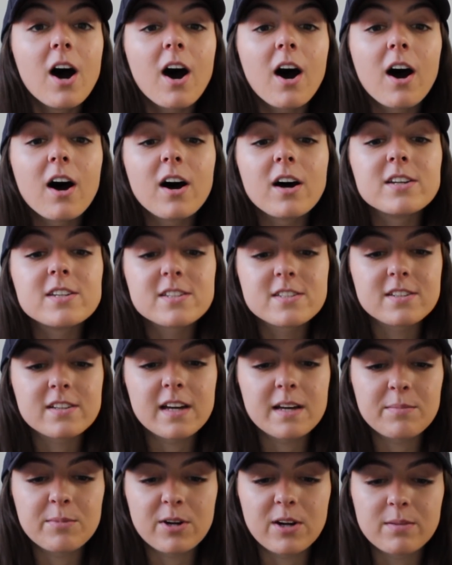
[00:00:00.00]
Uh,
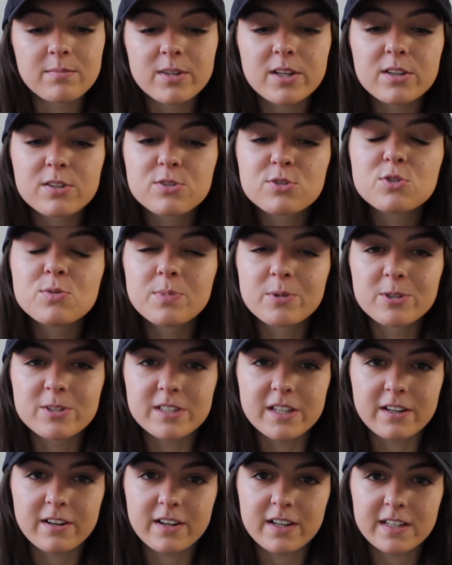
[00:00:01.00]
disclaimer, I'm like super
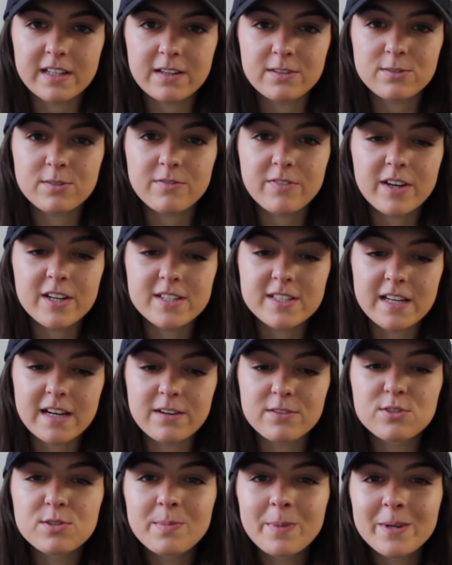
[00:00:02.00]
sick right now, so if I
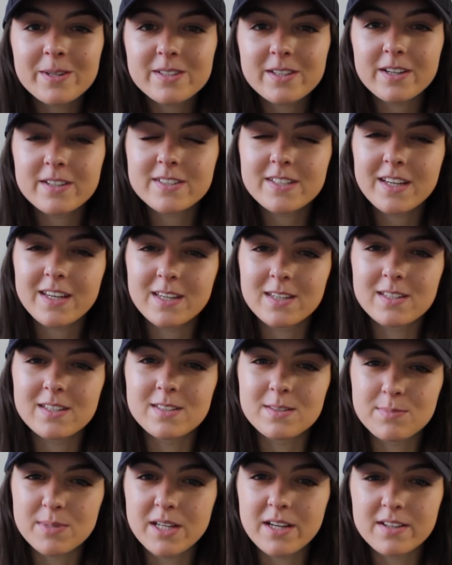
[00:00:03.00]
sound super disgusting, it
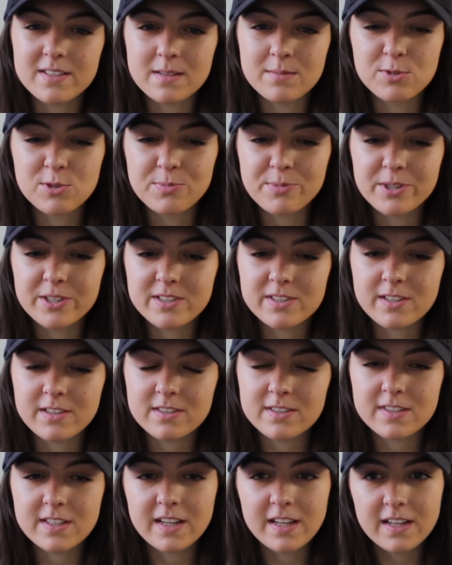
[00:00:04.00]
is because I'm super
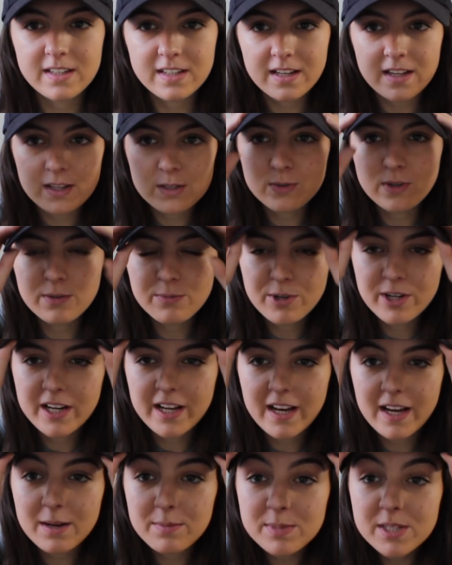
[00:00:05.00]
disgusting, and yeah, that's why I'm wearing
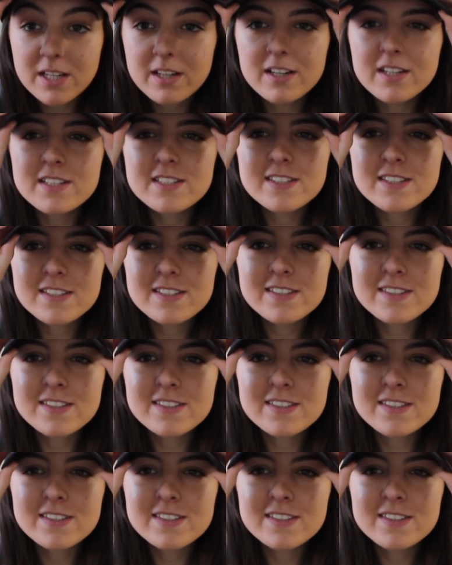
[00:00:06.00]
a hat, because